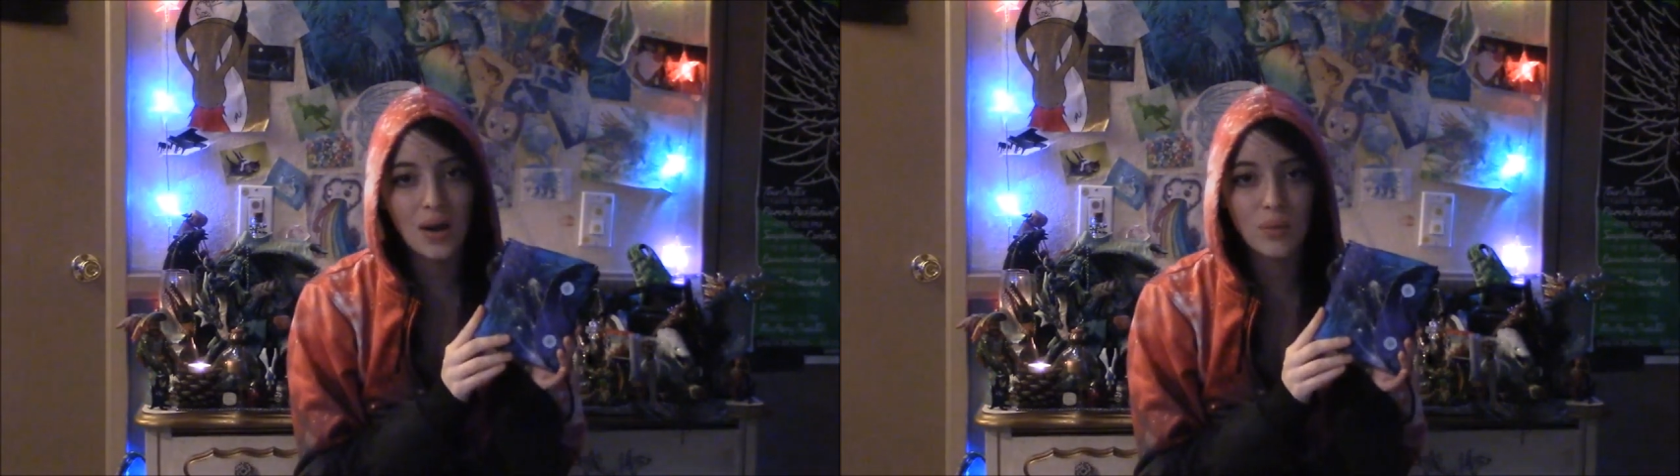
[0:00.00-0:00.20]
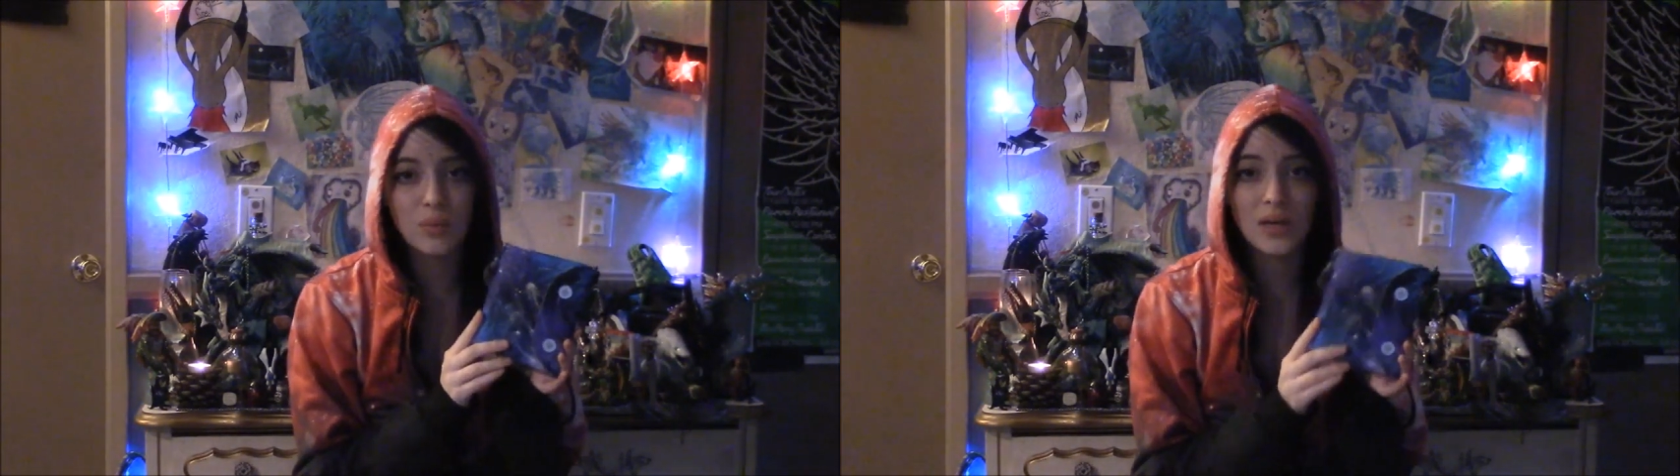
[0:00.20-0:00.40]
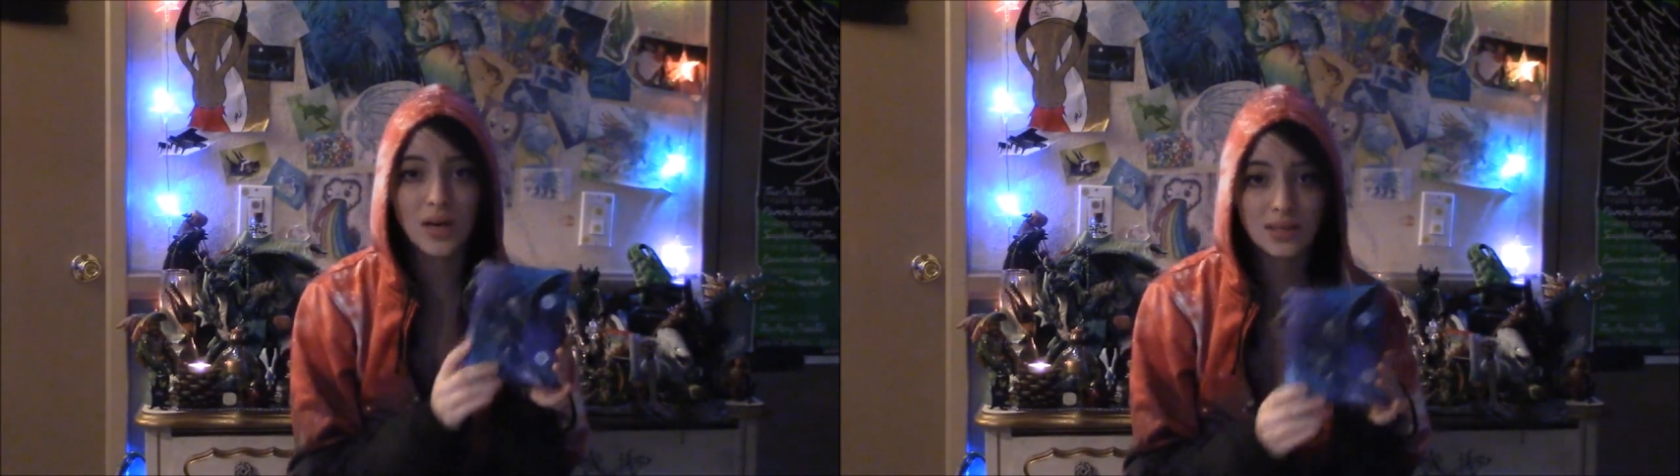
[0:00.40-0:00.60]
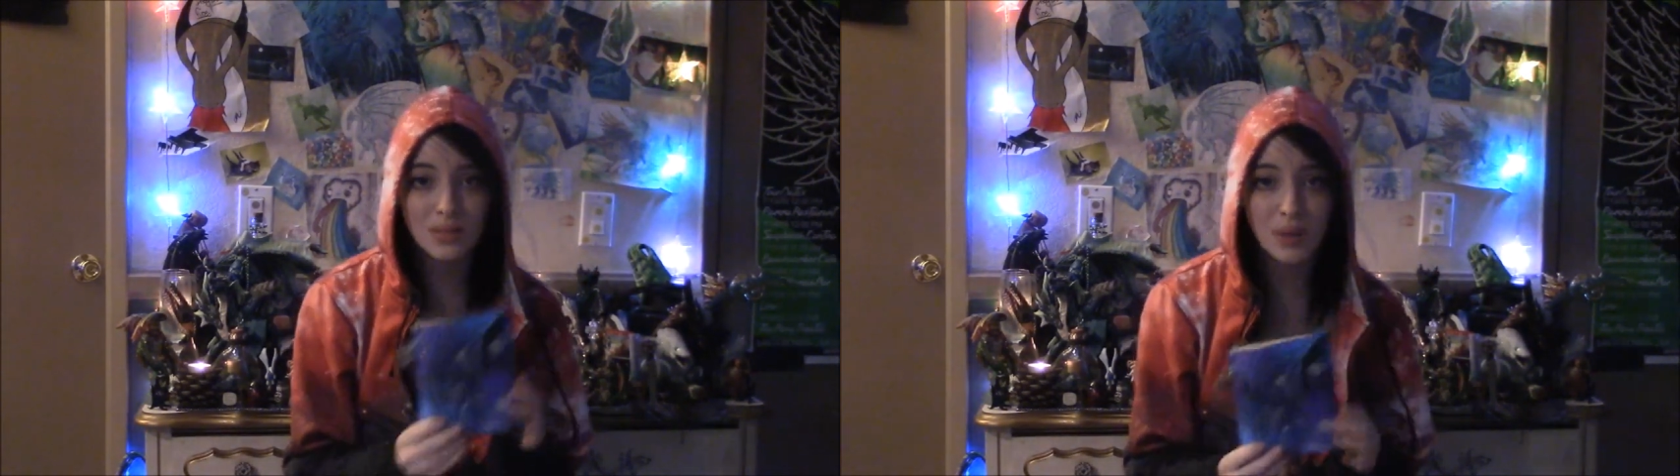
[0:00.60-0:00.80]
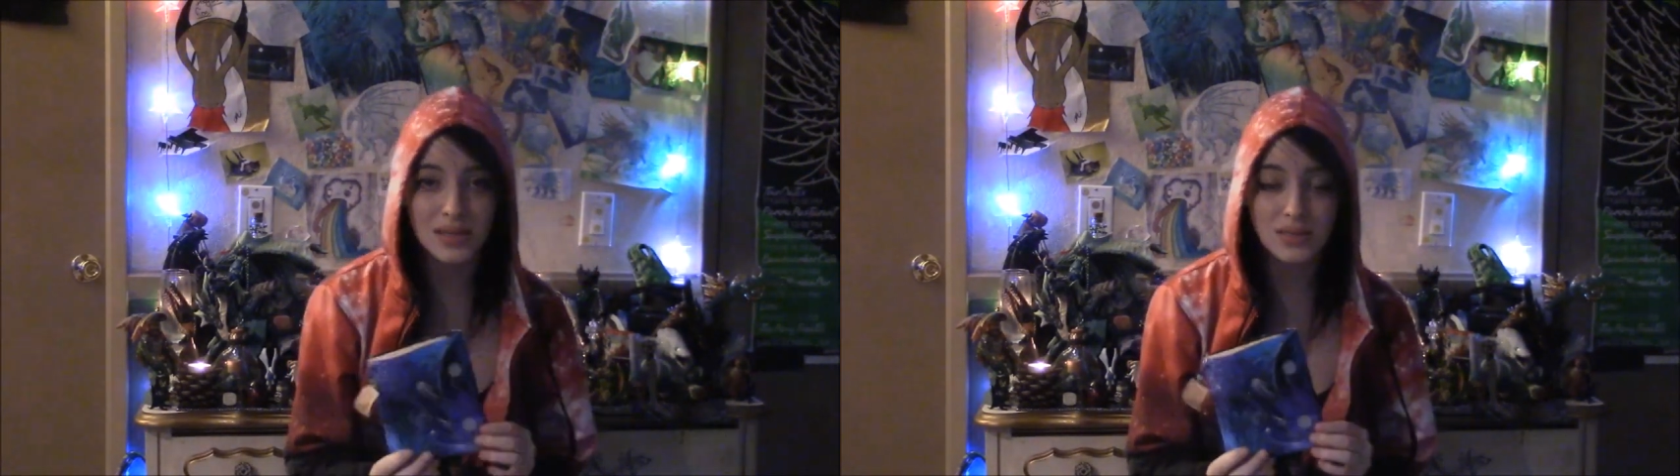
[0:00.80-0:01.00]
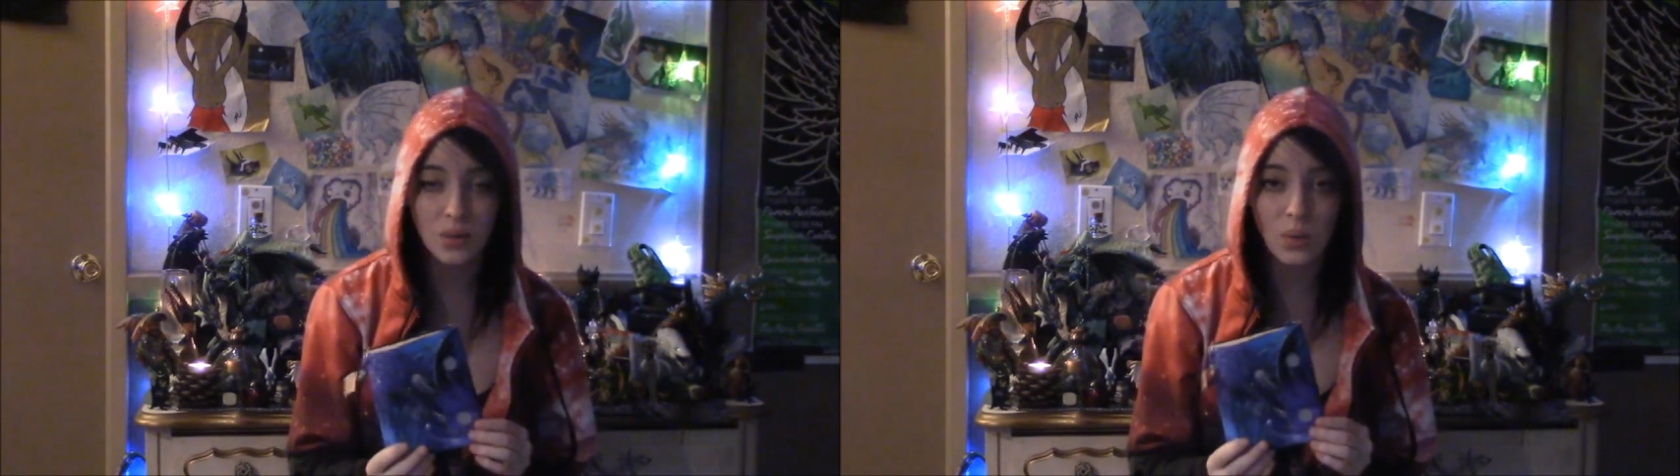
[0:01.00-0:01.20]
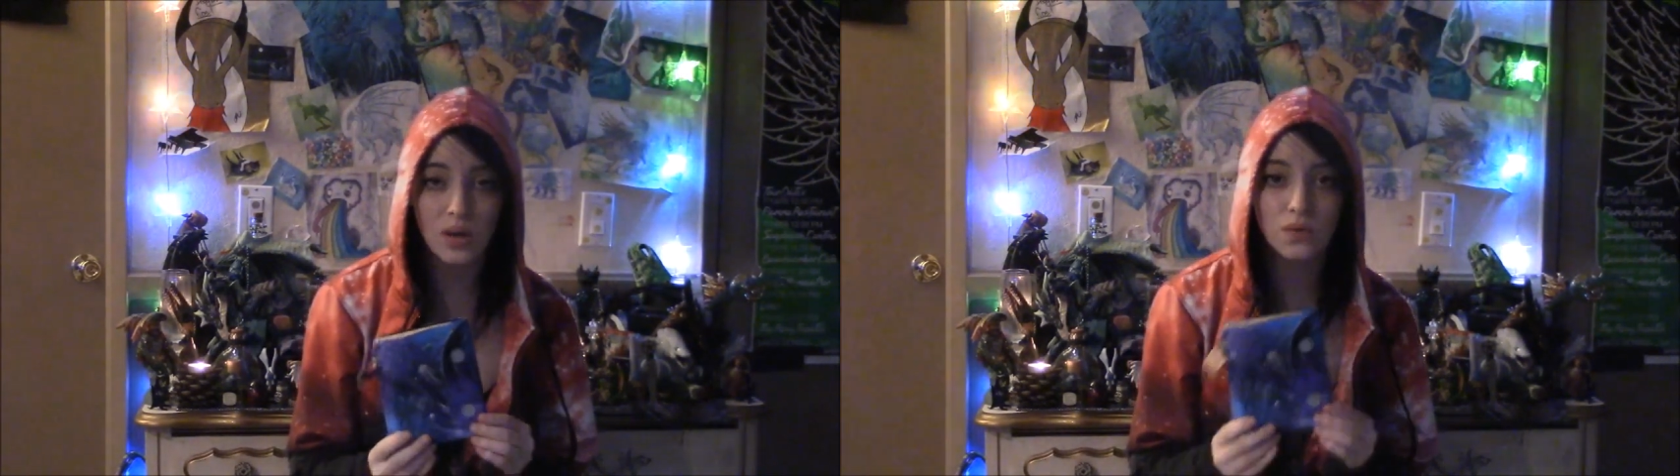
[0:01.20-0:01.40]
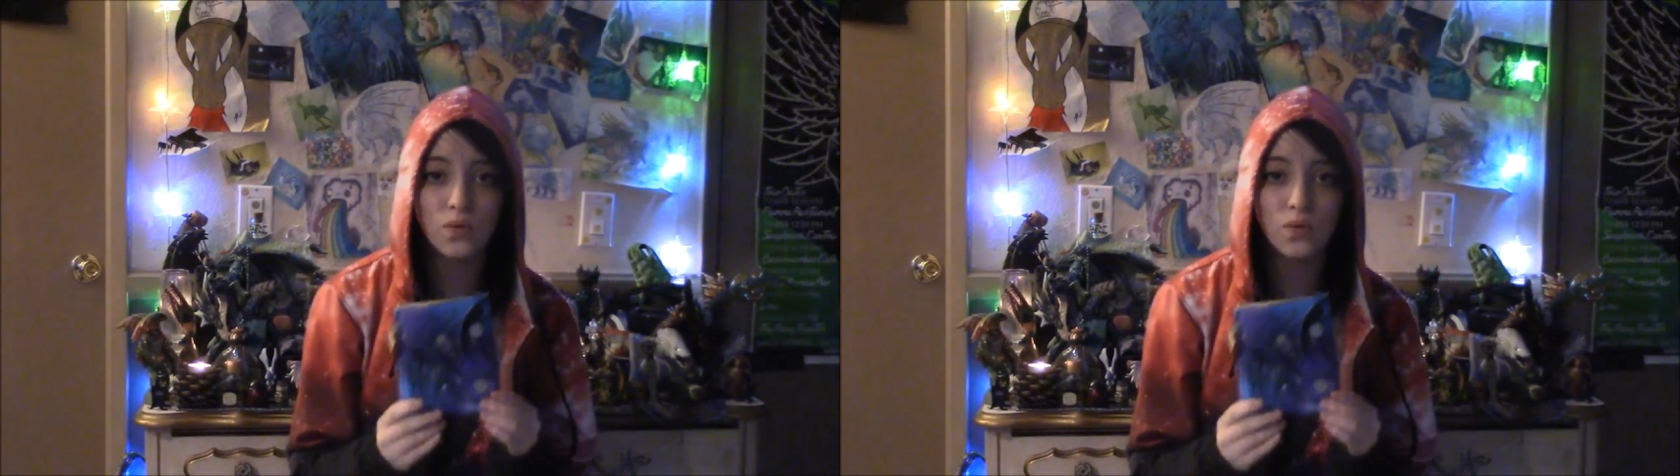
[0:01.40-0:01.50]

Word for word: I will be customizing one